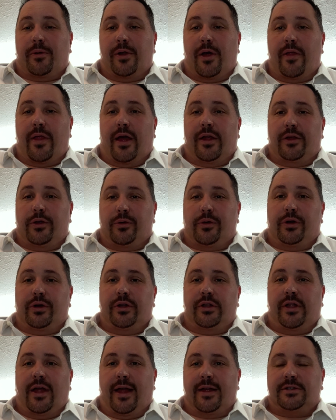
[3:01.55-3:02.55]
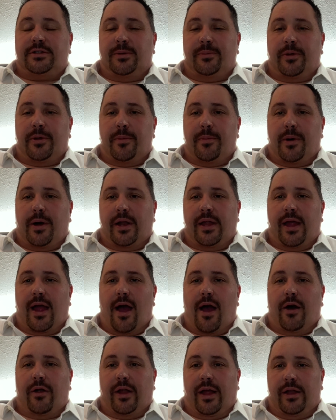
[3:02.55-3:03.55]
know that you could take some of the money
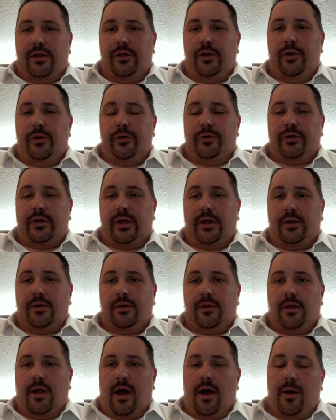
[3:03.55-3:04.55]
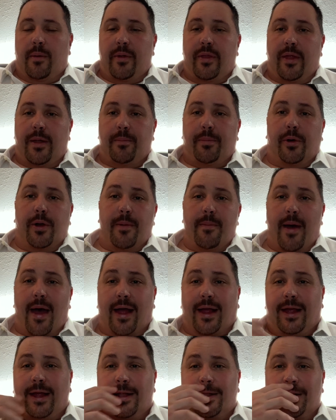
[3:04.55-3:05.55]
out and use it, and then put it
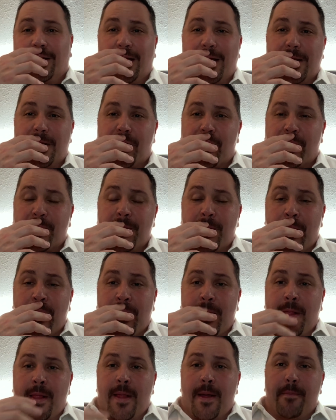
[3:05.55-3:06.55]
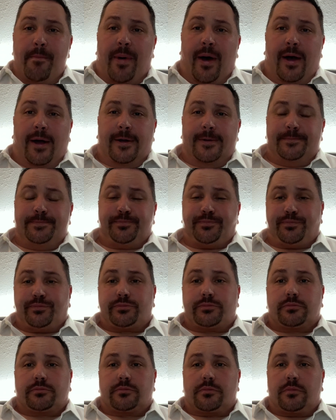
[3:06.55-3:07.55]
back in later. But
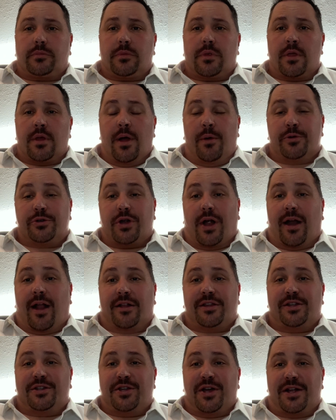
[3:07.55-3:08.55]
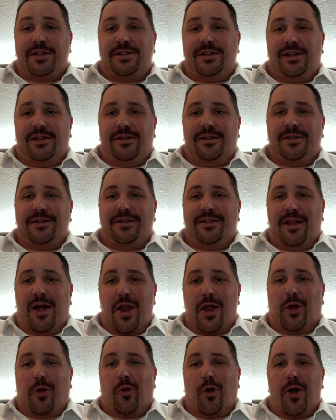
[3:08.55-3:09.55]
I would try not to touch it, let
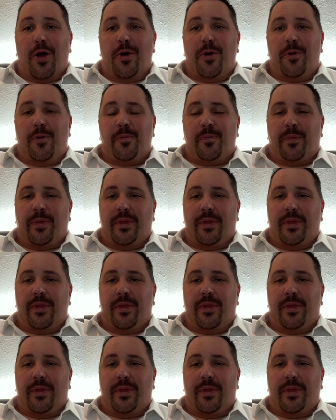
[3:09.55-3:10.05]
it grow.